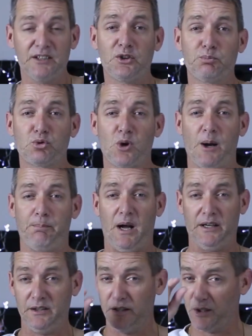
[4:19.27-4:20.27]
subscribe
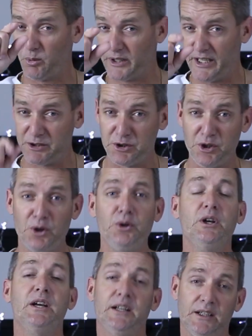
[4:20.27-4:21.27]
button, and I'll catch you
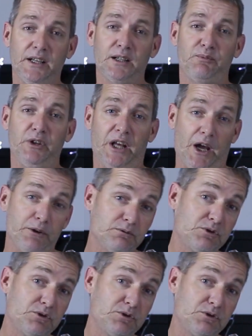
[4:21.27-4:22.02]
in the next video.